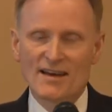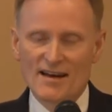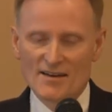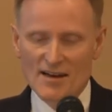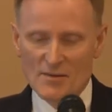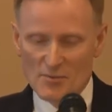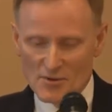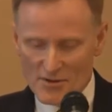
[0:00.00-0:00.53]

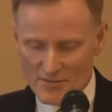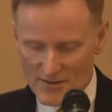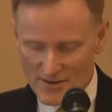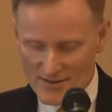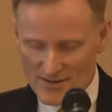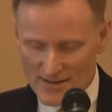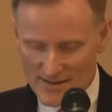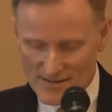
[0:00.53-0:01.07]
I
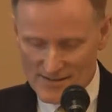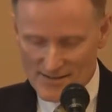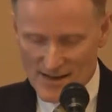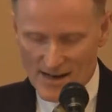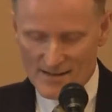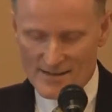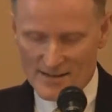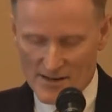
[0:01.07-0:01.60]
believe that it's
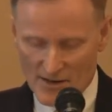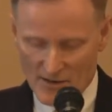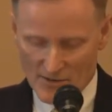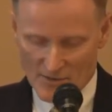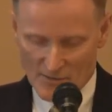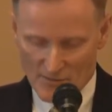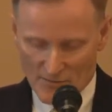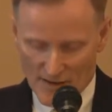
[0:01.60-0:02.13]
not
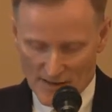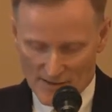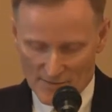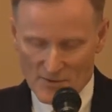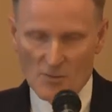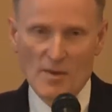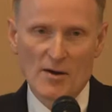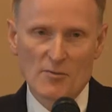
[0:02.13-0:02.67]
inherently defective,
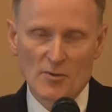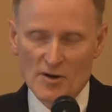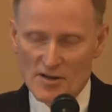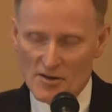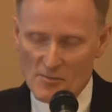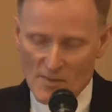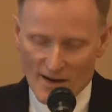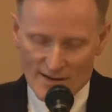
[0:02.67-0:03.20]
no matter what
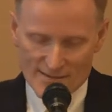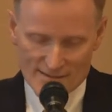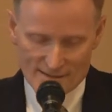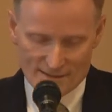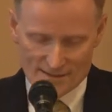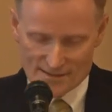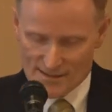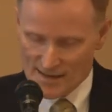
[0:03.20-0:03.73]
anybody
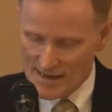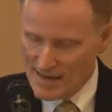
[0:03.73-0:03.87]
says.